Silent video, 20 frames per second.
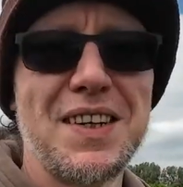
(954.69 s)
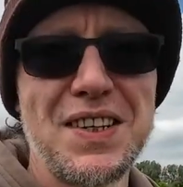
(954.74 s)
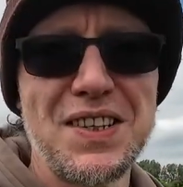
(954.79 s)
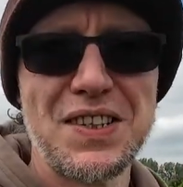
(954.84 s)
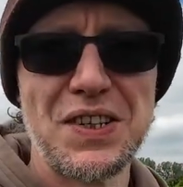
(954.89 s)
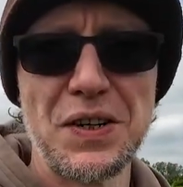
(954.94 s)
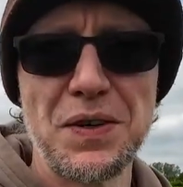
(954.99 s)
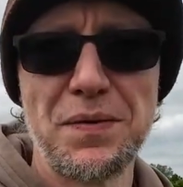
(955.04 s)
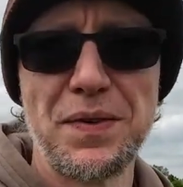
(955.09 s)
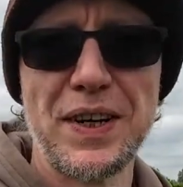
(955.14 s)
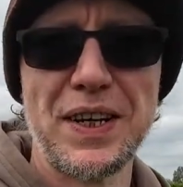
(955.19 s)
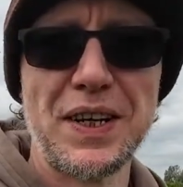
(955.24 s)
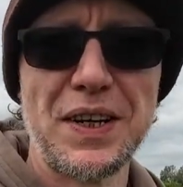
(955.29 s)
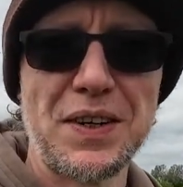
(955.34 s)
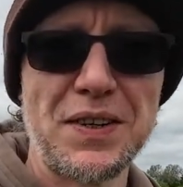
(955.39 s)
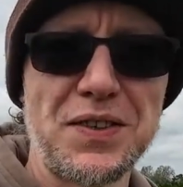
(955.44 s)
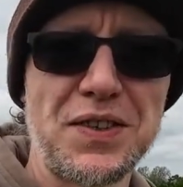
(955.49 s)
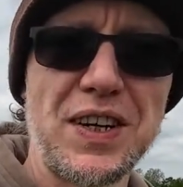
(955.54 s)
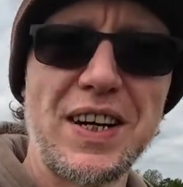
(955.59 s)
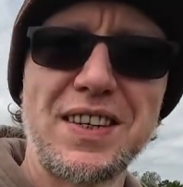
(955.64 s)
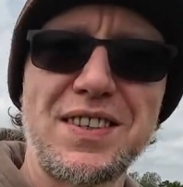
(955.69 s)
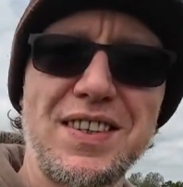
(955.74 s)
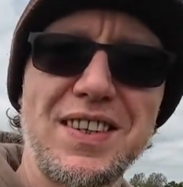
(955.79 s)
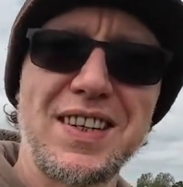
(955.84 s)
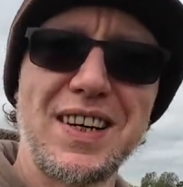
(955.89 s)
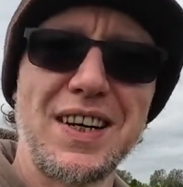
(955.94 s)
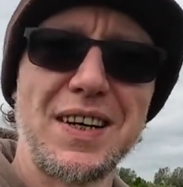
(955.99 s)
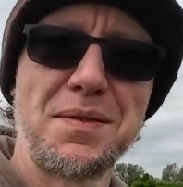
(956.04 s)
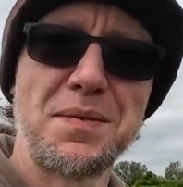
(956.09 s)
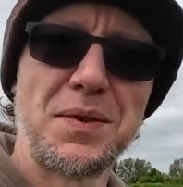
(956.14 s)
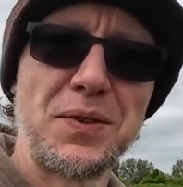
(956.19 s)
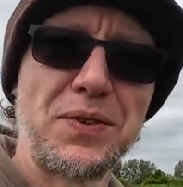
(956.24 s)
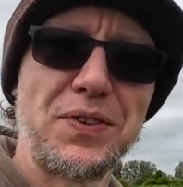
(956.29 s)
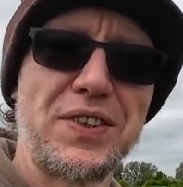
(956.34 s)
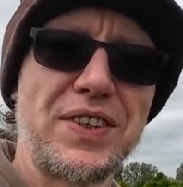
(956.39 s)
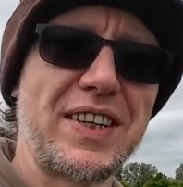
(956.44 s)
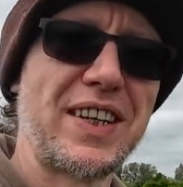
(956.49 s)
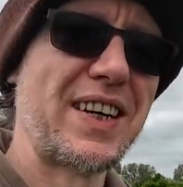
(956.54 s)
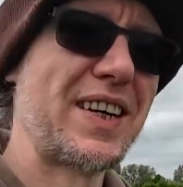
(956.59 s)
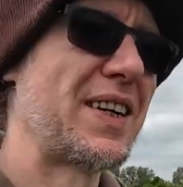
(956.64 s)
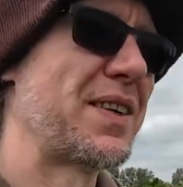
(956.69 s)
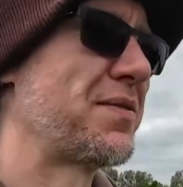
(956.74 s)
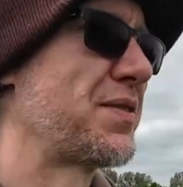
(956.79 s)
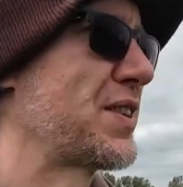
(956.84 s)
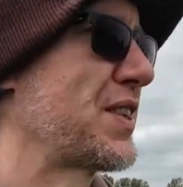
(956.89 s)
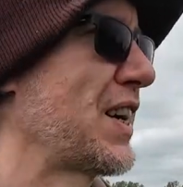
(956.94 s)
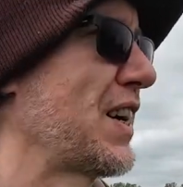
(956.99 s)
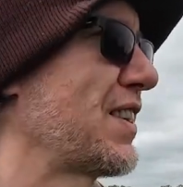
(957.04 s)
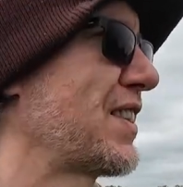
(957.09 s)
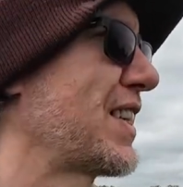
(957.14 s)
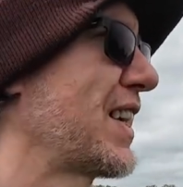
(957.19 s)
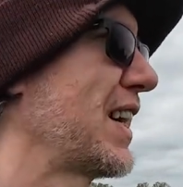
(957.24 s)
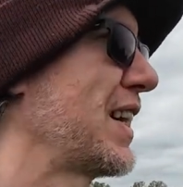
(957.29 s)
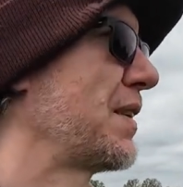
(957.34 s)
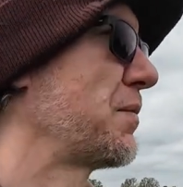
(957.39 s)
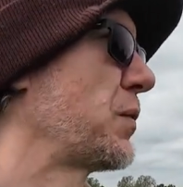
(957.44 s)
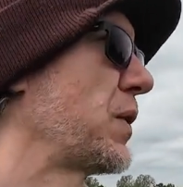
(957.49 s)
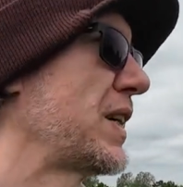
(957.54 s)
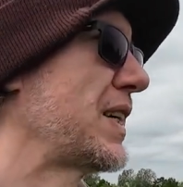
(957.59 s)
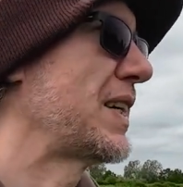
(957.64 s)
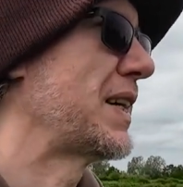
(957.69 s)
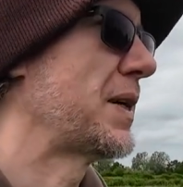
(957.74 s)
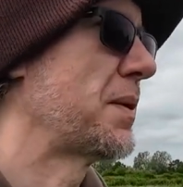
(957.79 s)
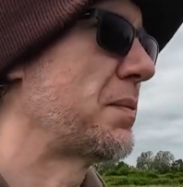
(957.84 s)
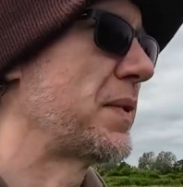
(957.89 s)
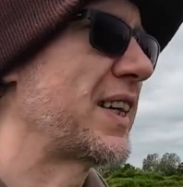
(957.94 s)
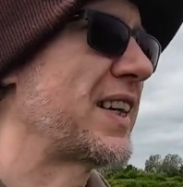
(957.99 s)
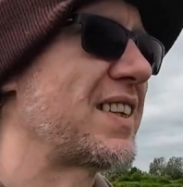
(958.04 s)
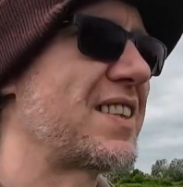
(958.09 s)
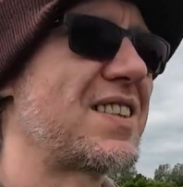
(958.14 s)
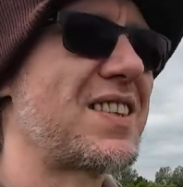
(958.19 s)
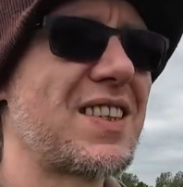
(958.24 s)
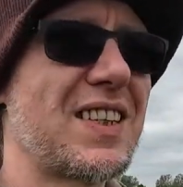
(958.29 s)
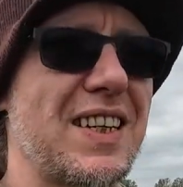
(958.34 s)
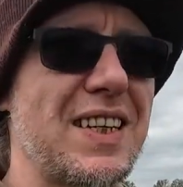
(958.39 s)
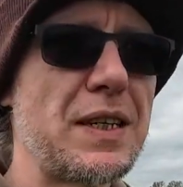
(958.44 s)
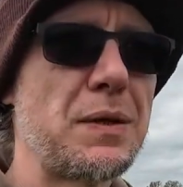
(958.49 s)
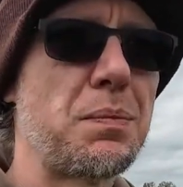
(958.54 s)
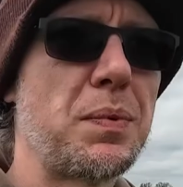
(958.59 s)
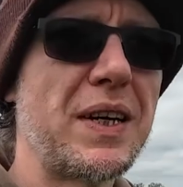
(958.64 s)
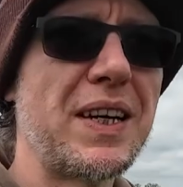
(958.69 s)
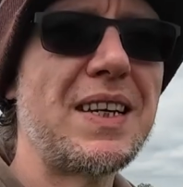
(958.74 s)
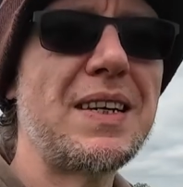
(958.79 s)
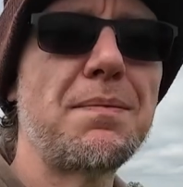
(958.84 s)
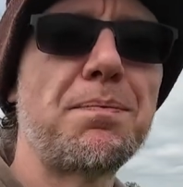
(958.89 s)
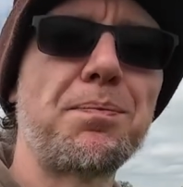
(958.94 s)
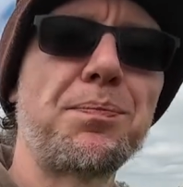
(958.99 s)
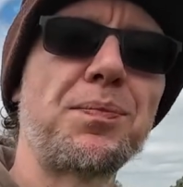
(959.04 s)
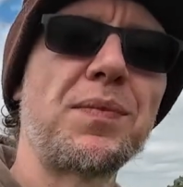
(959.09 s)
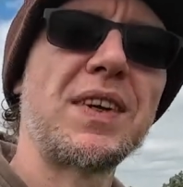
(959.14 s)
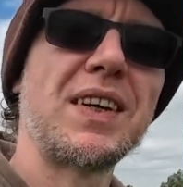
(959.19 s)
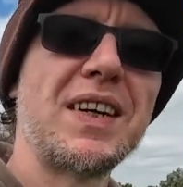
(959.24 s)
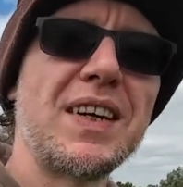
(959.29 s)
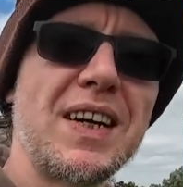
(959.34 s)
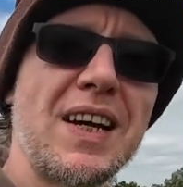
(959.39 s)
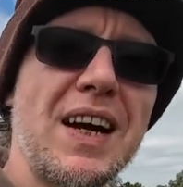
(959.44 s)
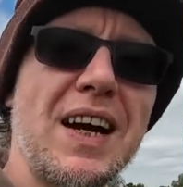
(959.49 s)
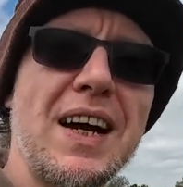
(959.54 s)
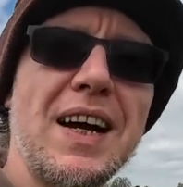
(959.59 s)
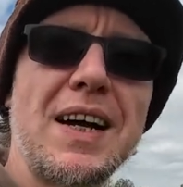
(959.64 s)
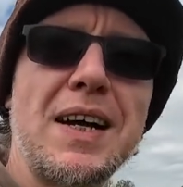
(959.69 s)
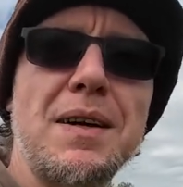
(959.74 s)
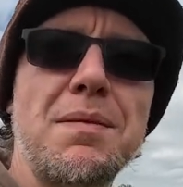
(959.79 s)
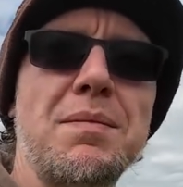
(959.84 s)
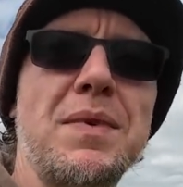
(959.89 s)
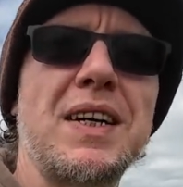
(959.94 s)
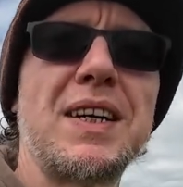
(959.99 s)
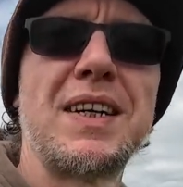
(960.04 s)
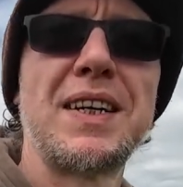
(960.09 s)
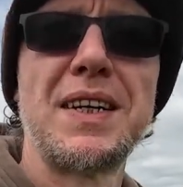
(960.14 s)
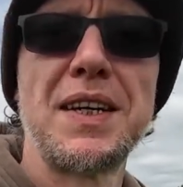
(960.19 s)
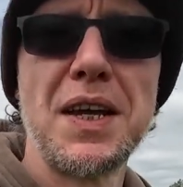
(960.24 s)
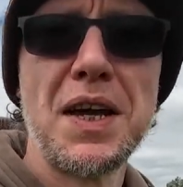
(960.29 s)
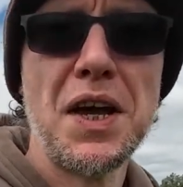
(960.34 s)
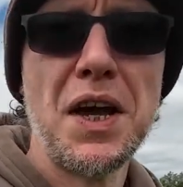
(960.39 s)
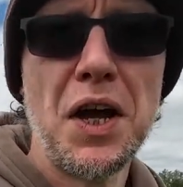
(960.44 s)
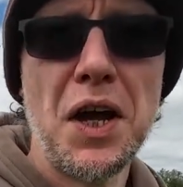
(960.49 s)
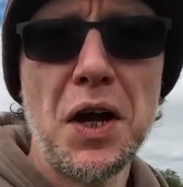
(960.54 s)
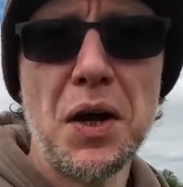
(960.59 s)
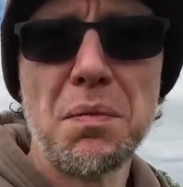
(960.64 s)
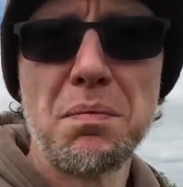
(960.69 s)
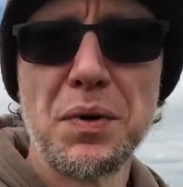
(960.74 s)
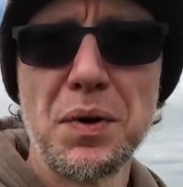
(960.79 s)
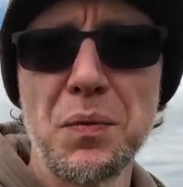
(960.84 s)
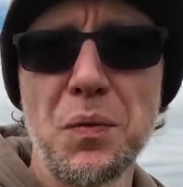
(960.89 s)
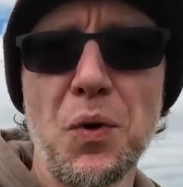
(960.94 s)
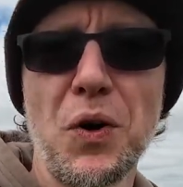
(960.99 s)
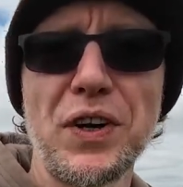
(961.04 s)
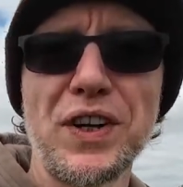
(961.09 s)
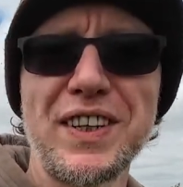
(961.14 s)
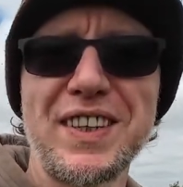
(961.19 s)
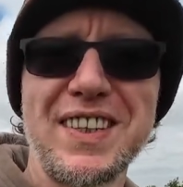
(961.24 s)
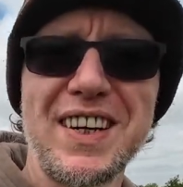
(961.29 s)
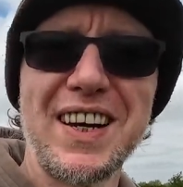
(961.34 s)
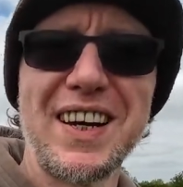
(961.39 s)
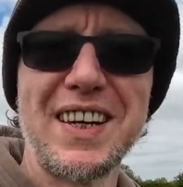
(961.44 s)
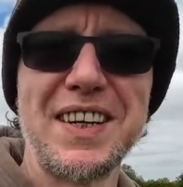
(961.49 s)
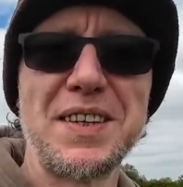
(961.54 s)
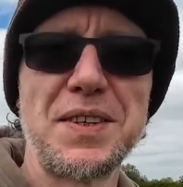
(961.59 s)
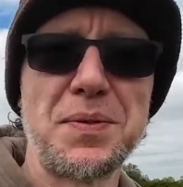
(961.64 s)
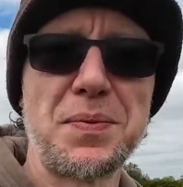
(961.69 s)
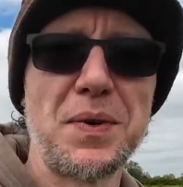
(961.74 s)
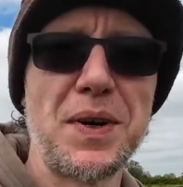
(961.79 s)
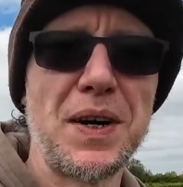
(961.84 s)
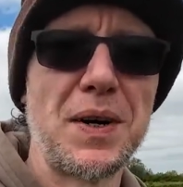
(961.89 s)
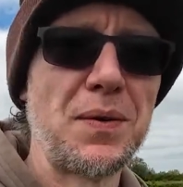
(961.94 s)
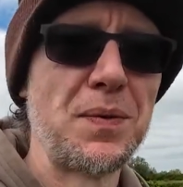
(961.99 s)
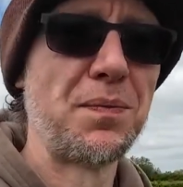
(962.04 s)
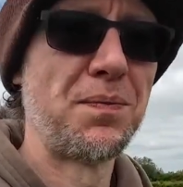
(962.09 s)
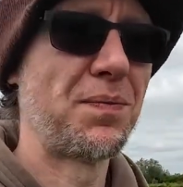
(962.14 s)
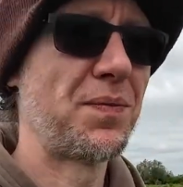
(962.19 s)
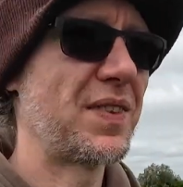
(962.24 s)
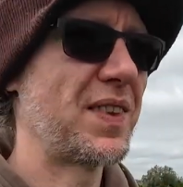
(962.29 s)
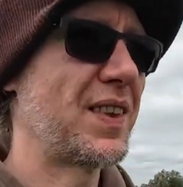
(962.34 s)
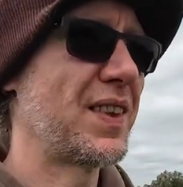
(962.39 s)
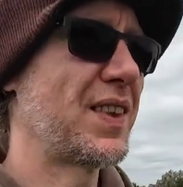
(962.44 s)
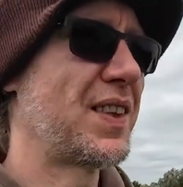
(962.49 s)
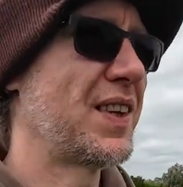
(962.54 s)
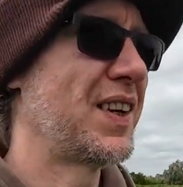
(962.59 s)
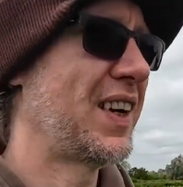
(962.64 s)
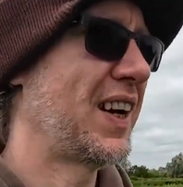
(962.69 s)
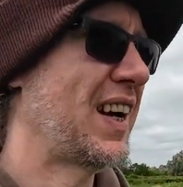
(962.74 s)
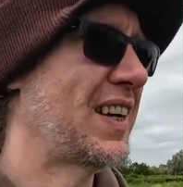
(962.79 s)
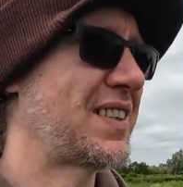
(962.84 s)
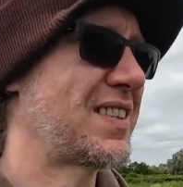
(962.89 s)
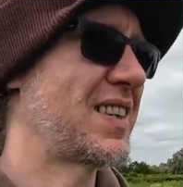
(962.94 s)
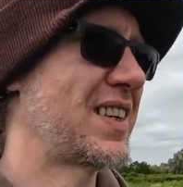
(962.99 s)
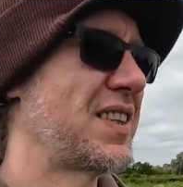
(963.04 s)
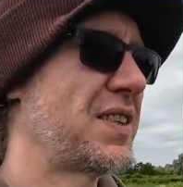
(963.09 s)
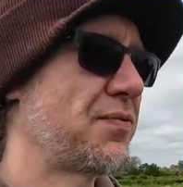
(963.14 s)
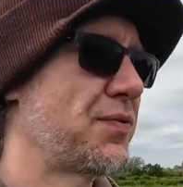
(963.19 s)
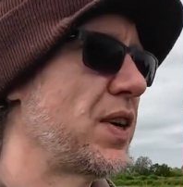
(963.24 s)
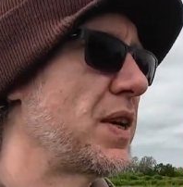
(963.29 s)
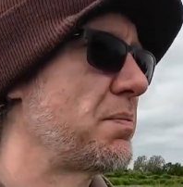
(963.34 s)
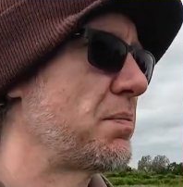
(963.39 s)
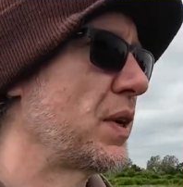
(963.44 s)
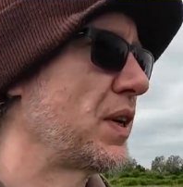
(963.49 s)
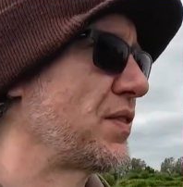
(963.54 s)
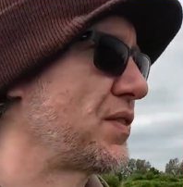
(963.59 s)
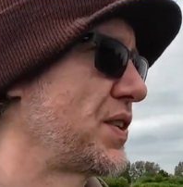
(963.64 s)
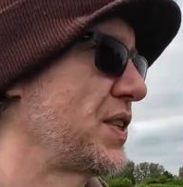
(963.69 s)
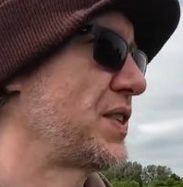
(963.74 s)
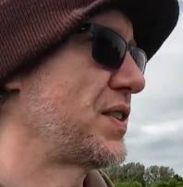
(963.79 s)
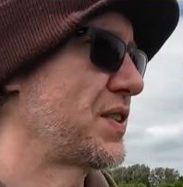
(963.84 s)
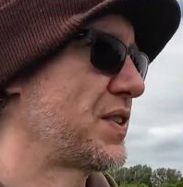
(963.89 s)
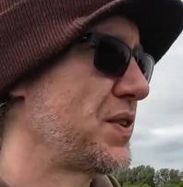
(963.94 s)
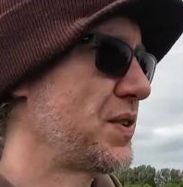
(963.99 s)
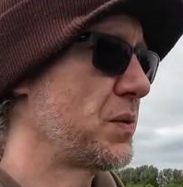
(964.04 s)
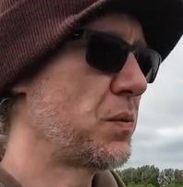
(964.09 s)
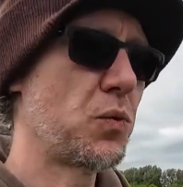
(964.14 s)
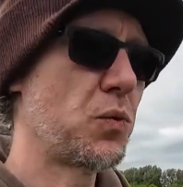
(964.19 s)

2 videos yesterday, 1 today. I'm starting to get a wee bit sleepy. But what a day as well. As I say, the reed buntings and the